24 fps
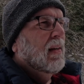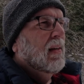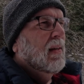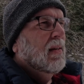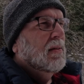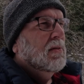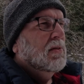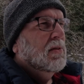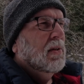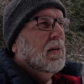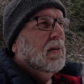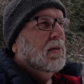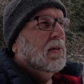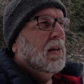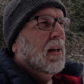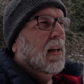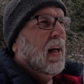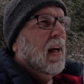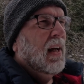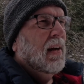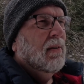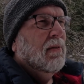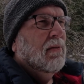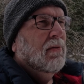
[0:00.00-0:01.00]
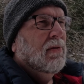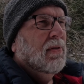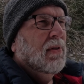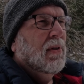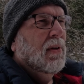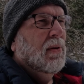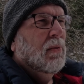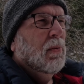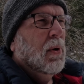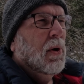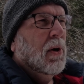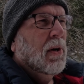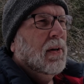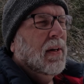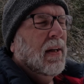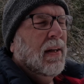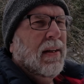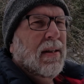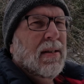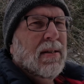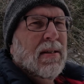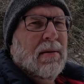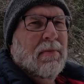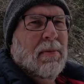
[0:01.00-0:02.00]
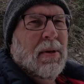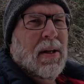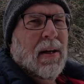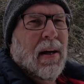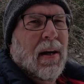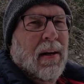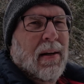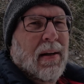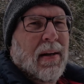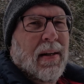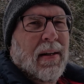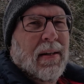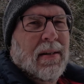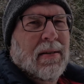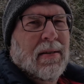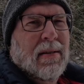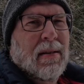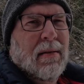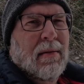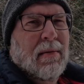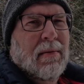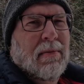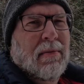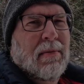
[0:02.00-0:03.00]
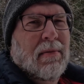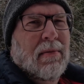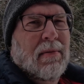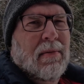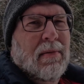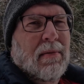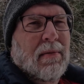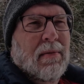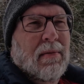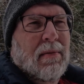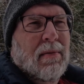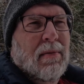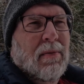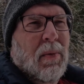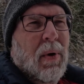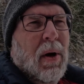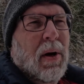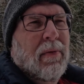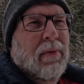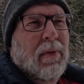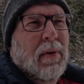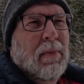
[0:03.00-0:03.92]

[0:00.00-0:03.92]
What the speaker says: So there's a lot of work that needs to be done, and it's one of the